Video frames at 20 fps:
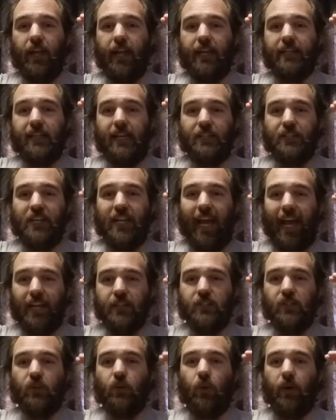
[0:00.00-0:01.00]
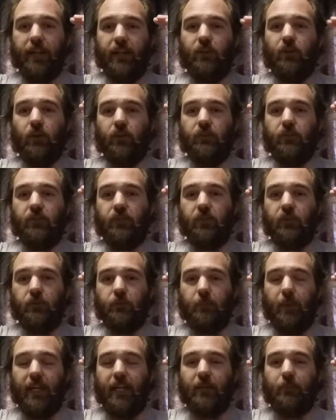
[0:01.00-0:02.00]
it actually hasn't quite got to full
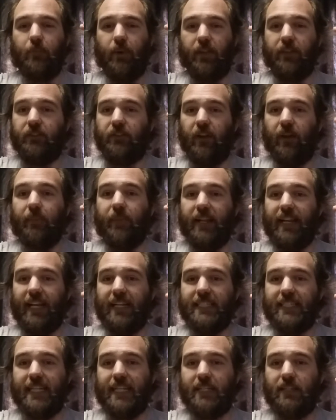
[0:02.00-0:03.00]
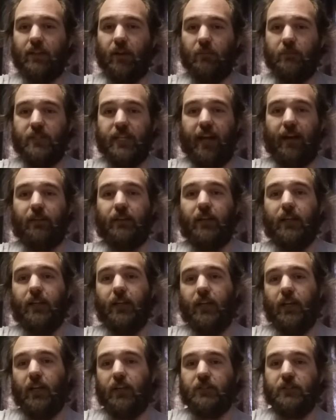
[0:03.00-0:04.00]
speed by the time the next disc comes out.
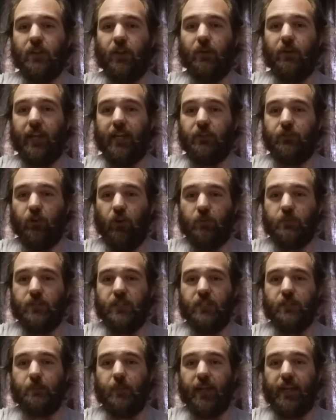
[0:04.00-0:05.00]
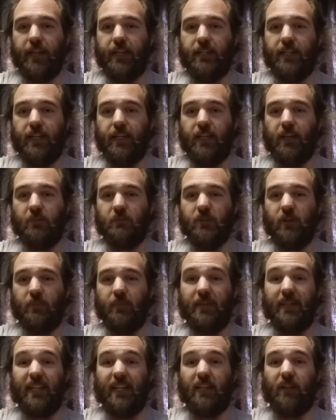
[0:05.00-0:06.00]
And so it drops in speed, comes up
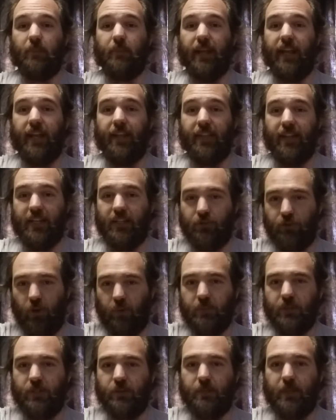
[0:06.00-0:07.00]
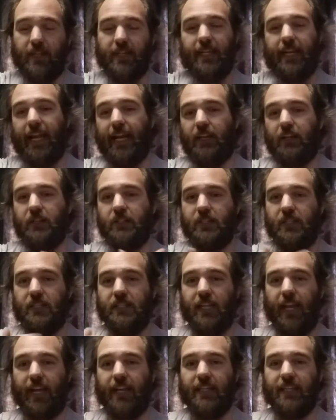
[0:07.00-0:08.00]
a little bit, and then it drops in speed again because the
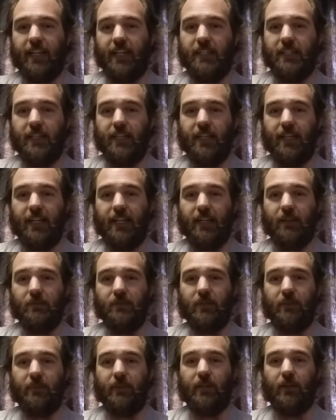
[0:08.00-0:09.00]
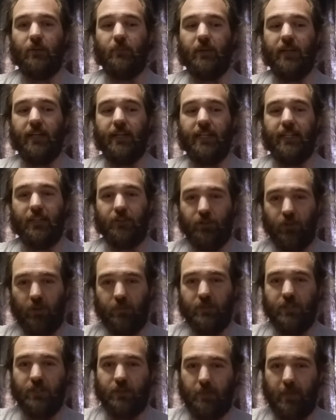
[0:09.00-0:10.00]
second disc, and then it comes up a little bit, and it
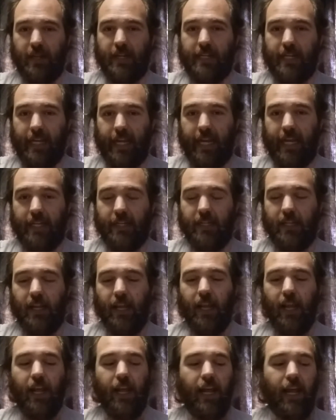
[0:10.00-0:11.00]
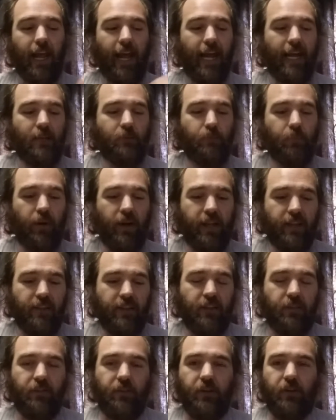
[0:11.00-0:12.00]
drops in speed again. And by
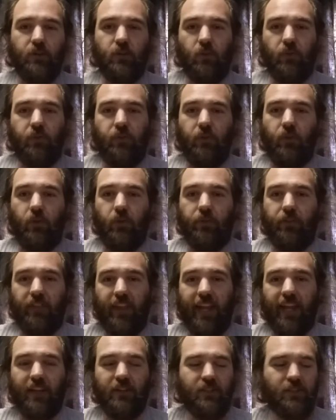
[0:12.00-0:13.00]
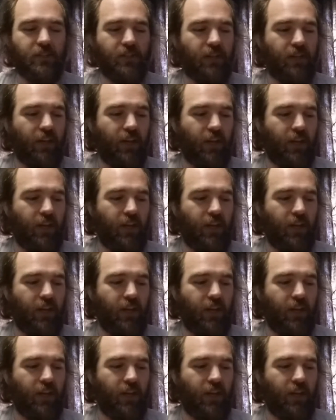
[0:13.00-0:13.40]
the third or fourth disc,